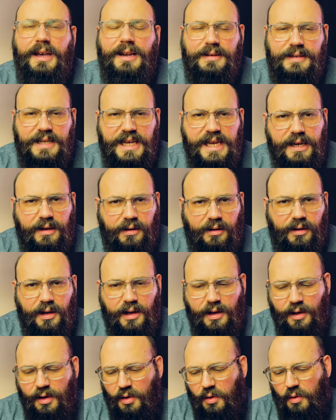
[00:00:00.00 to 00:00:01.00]
Indeed,
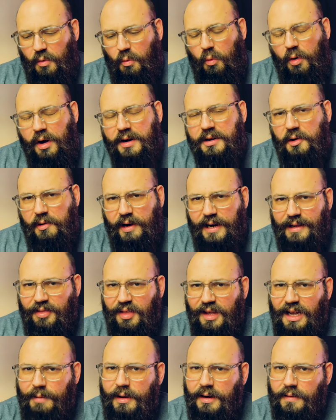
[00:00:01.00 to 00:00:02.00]
one great
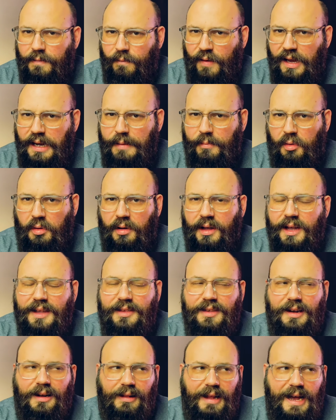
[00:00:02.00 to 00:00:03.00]
thing about a fable
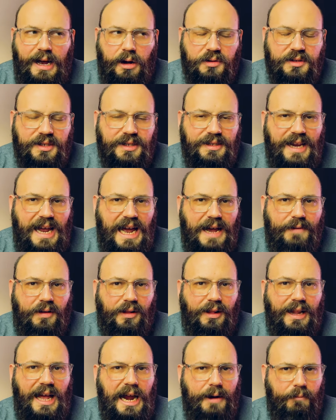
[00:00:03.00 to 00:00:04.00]
is it allows us to have
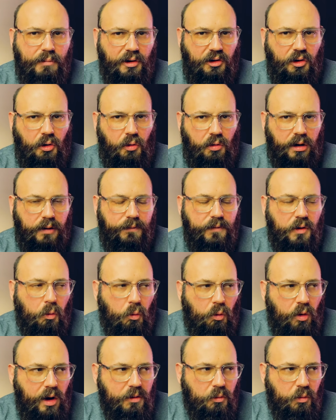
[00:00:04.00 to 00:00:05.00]
a laboratory for
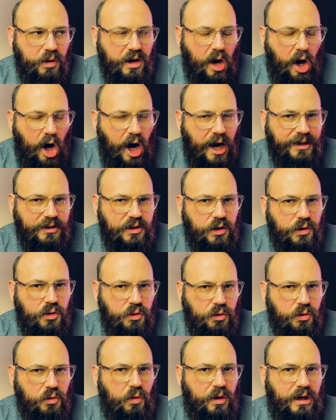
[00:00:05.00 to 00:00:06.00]
what we ought to
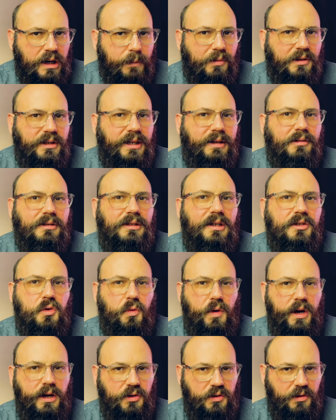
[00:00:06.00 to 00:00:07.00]
do in a particular
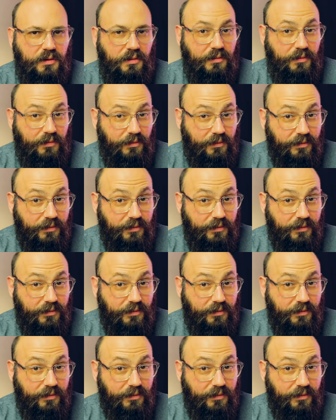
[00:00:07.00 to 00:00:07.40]
situation.